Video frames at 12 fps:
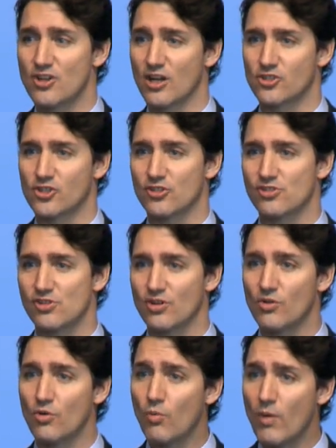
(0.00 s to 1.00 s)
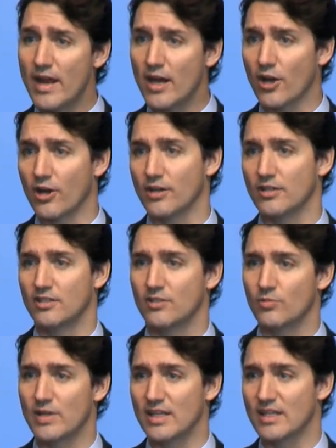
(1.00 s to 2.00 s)
not just where
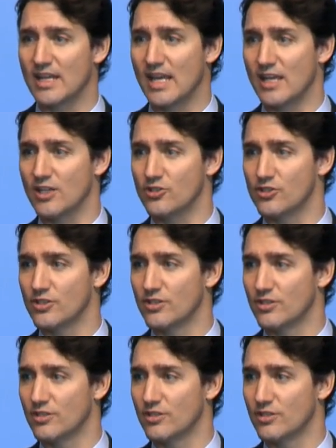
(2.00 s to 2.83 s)
we engage.